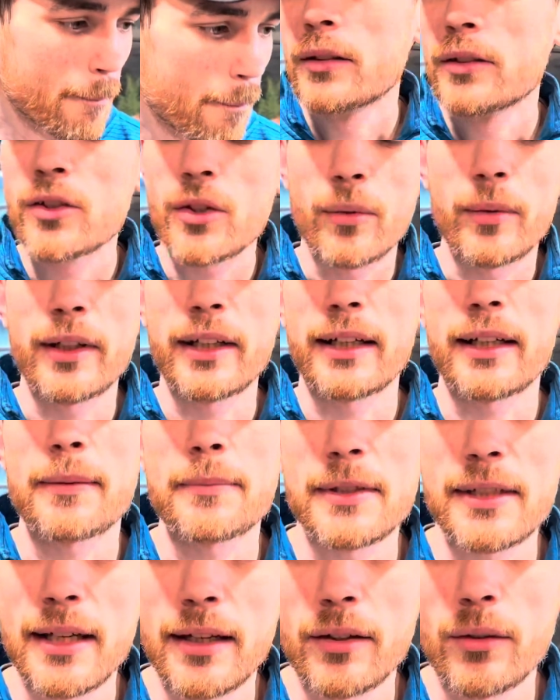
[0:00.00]
So it really
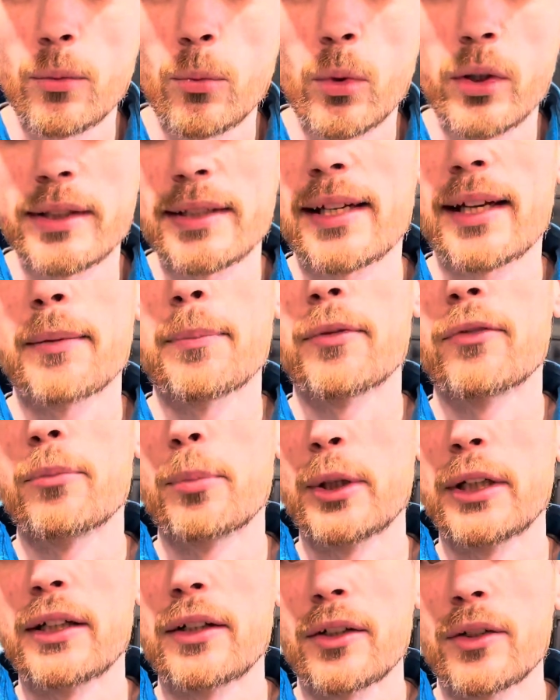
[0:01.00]
comes down to what type of
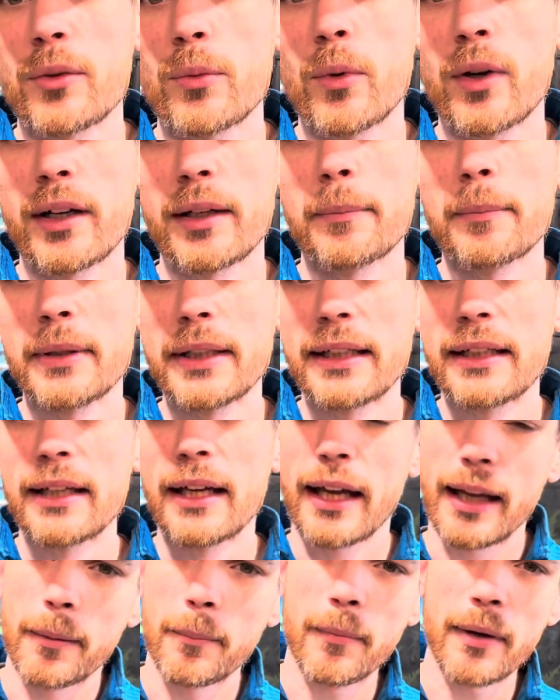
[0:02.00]
breeder you want to be,
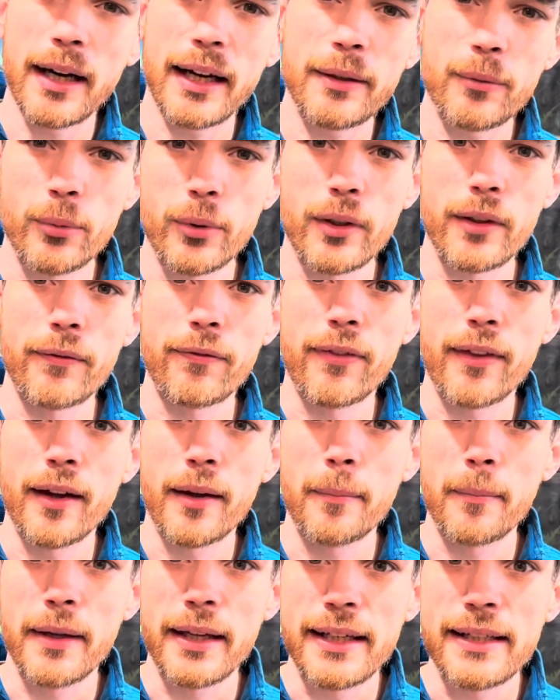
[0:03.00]
and my rule of
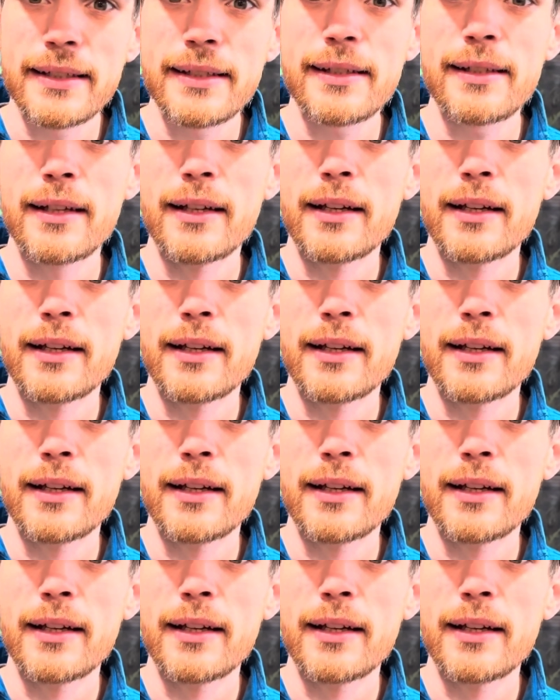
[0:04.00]
thumb is